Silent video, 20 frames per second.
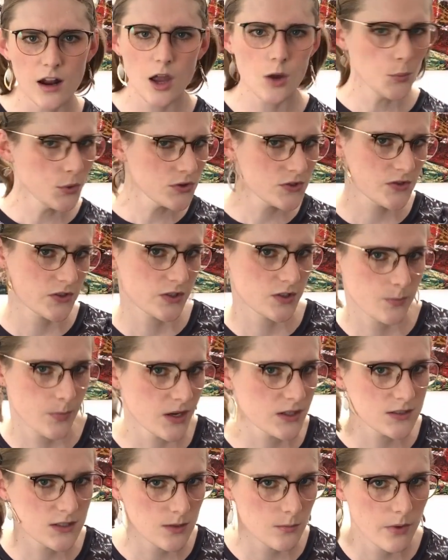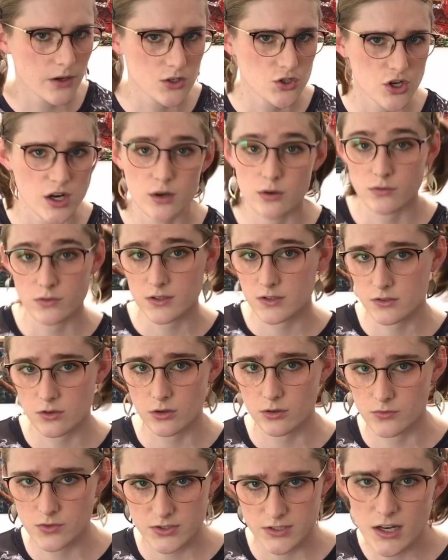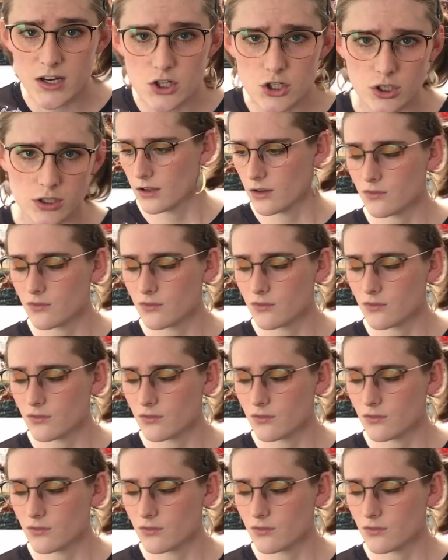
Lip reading: I wasn't expecting much out of this conversation.